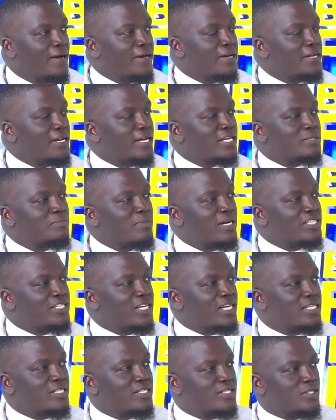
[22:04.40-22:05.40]
in as much
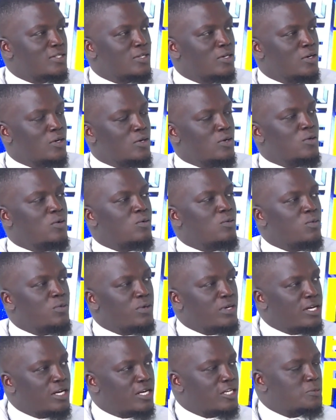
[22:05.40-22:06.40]
as
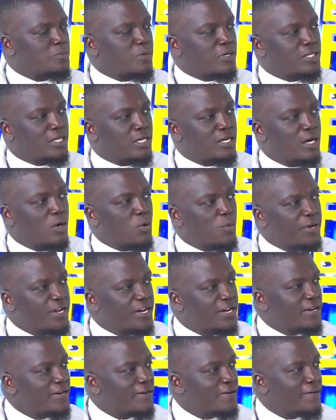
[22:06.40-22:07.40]
we expected a
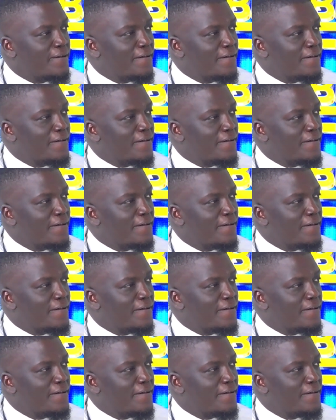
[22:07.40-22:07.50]
win